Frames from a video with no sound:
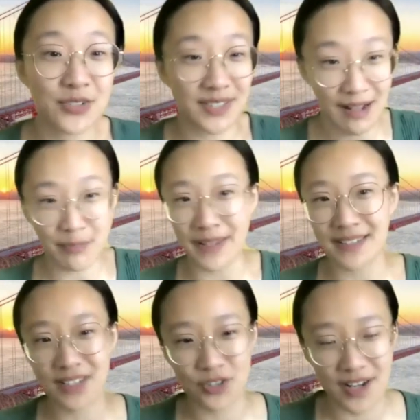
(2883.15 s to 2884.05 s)
come in
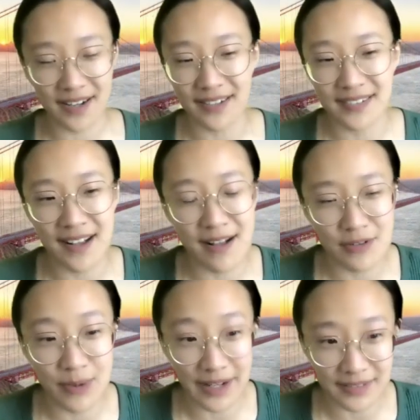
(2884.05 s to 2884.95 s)
to share
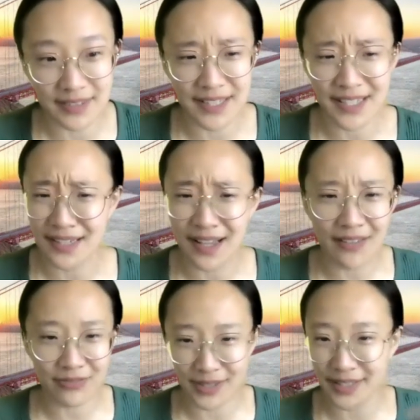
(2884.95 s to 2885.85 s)
regularly, I think
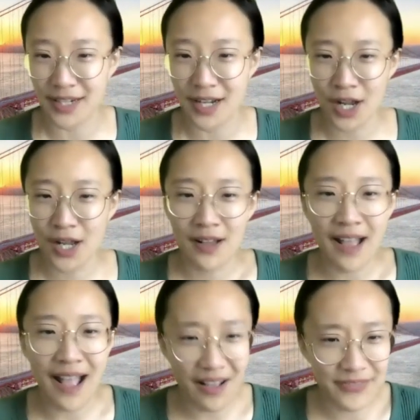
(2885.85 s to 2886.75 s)
every
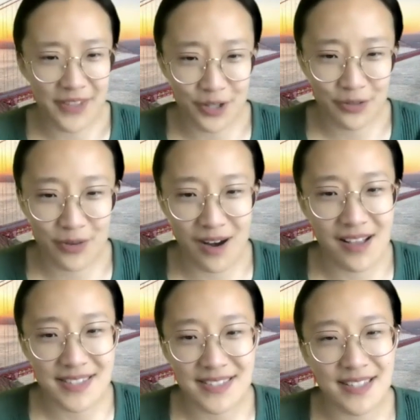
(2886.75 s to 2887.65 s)
half year for
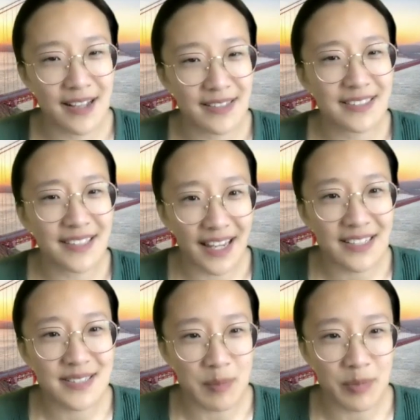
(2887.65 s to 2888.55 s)
us. The
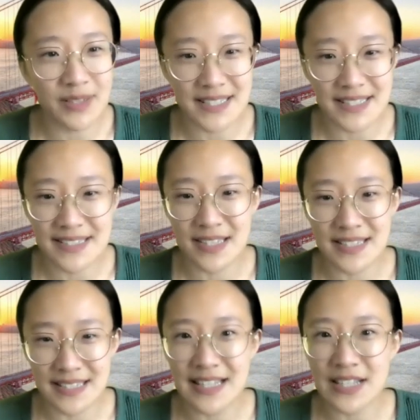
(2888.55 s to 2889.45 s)
latest number is the
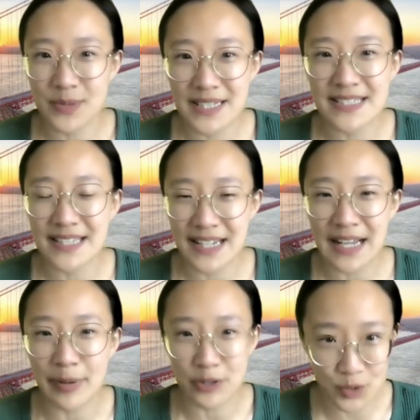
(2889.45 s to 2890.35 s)
success rate is sitting
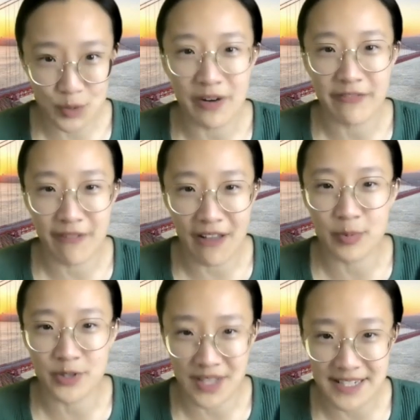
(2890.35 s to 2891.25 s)
at about
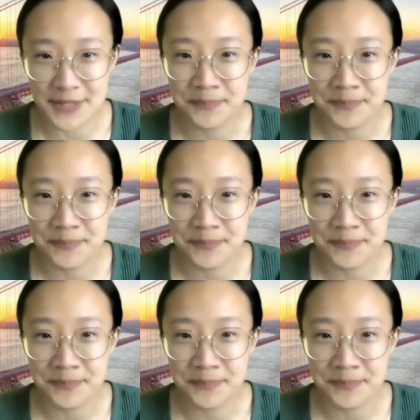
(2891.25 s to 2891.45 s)
2.5%.